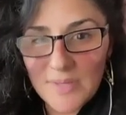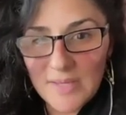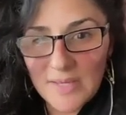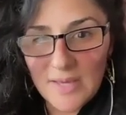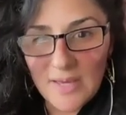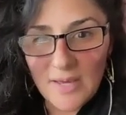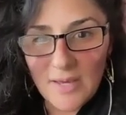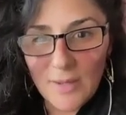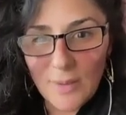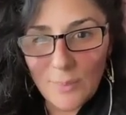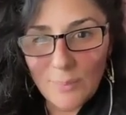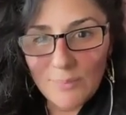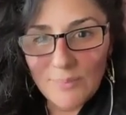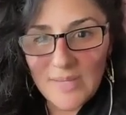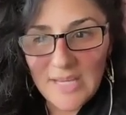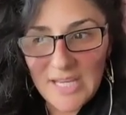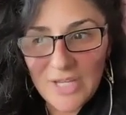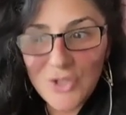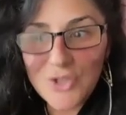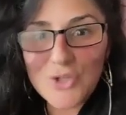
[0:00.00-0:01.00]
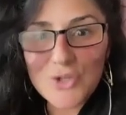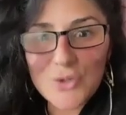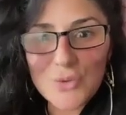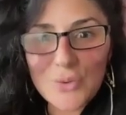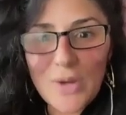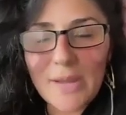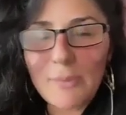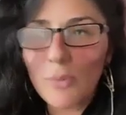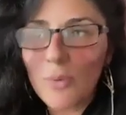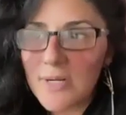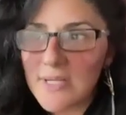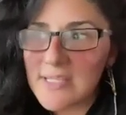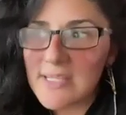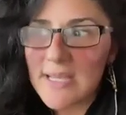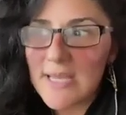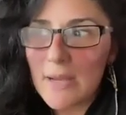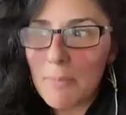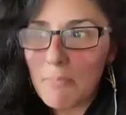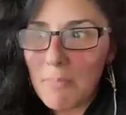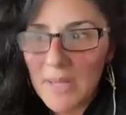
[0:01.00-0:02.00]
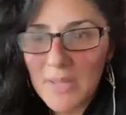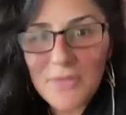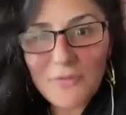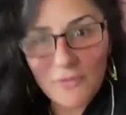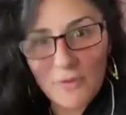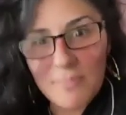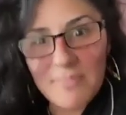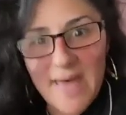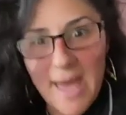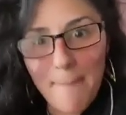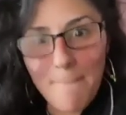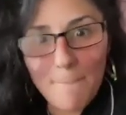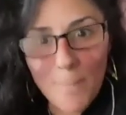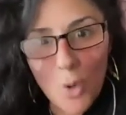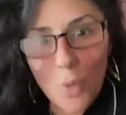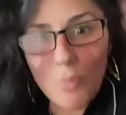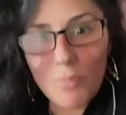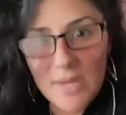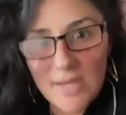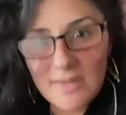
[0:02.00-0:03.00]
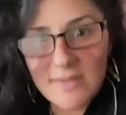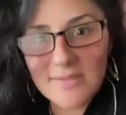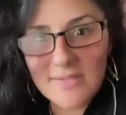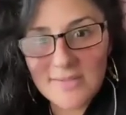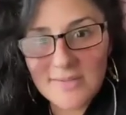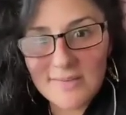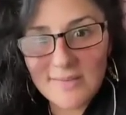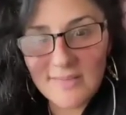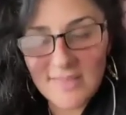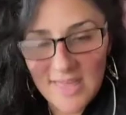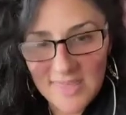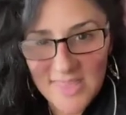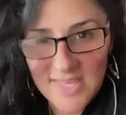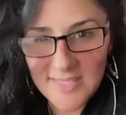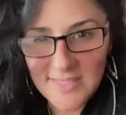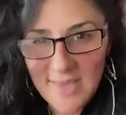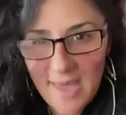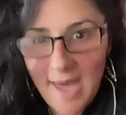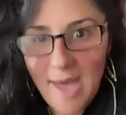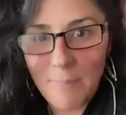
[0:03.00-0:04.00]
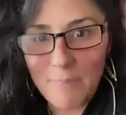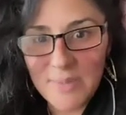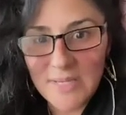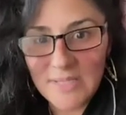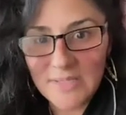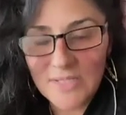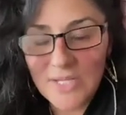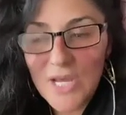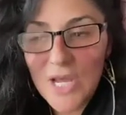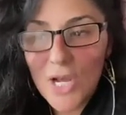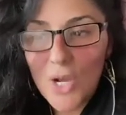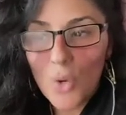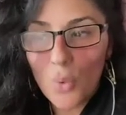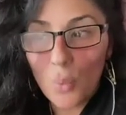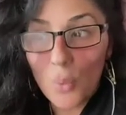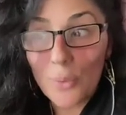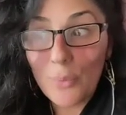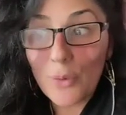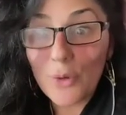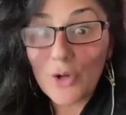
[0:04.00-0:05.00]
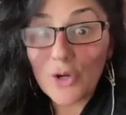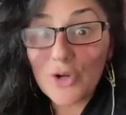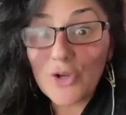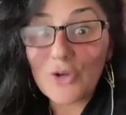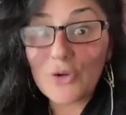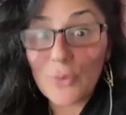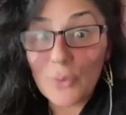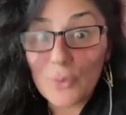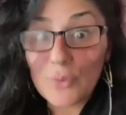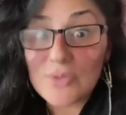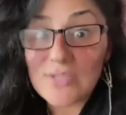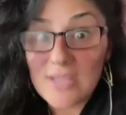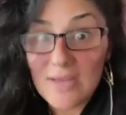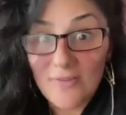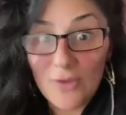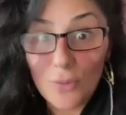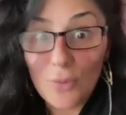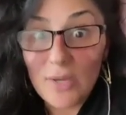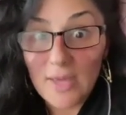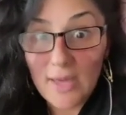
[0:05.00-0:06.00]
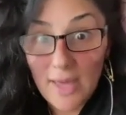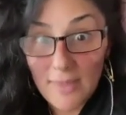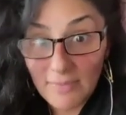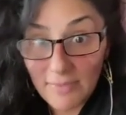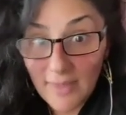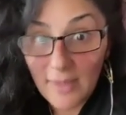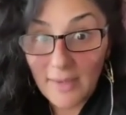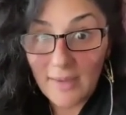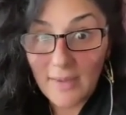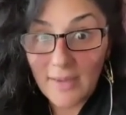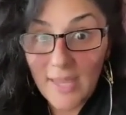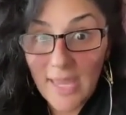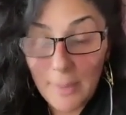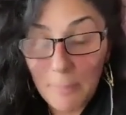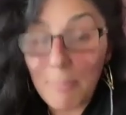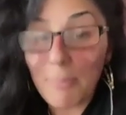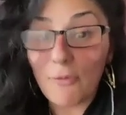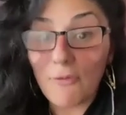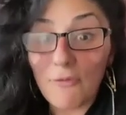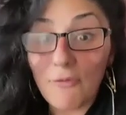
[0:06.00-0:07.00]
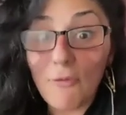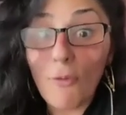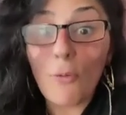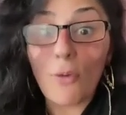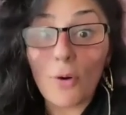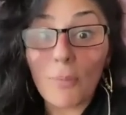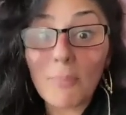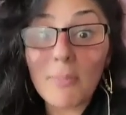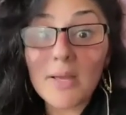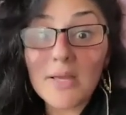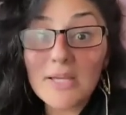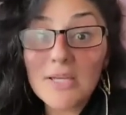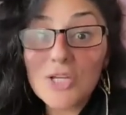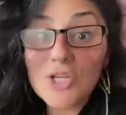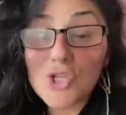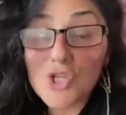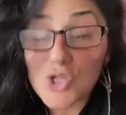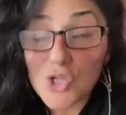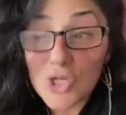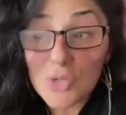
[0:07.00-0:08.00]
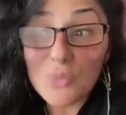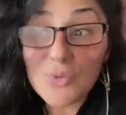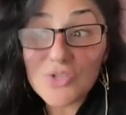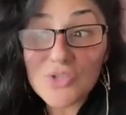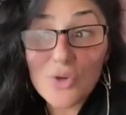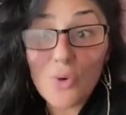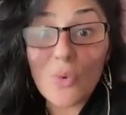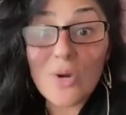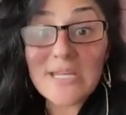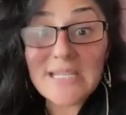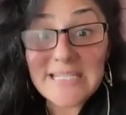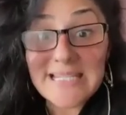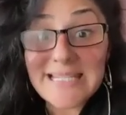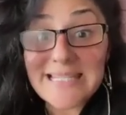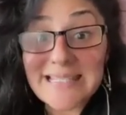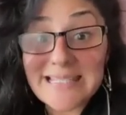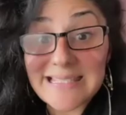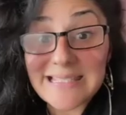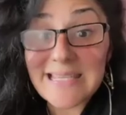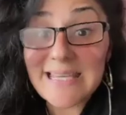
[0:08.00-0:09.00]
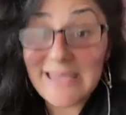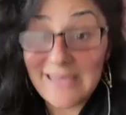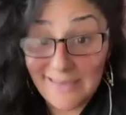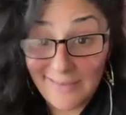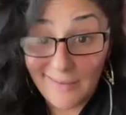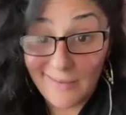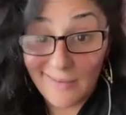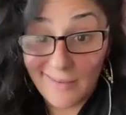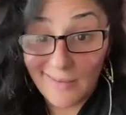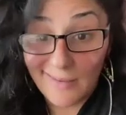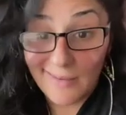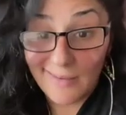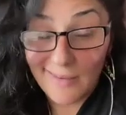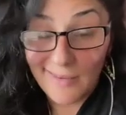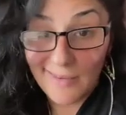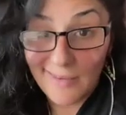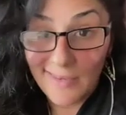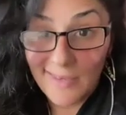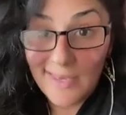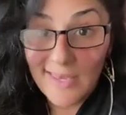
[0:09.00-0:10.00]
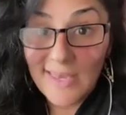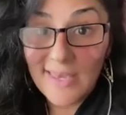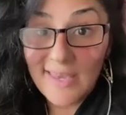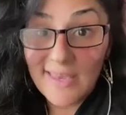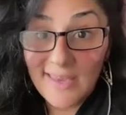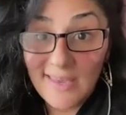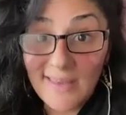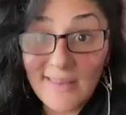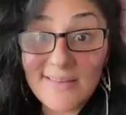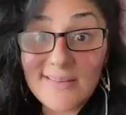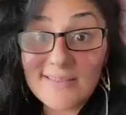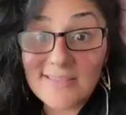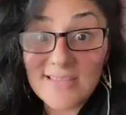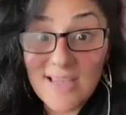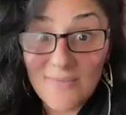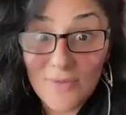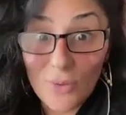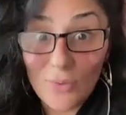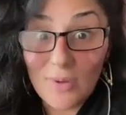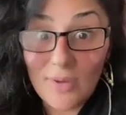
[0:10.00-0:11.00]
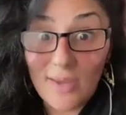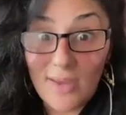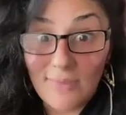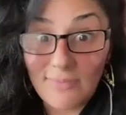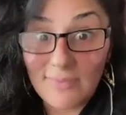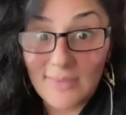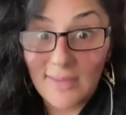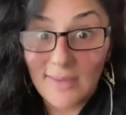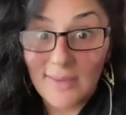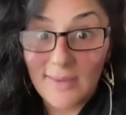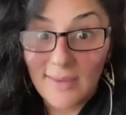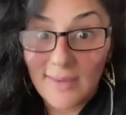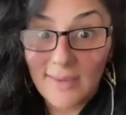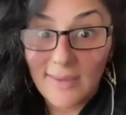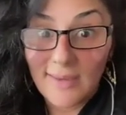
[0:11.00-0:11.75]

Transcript: I want to say a month from that moment that this happened, we were going to go to Sábado Gigante and perform. She was going to sing in Sábado Gigante,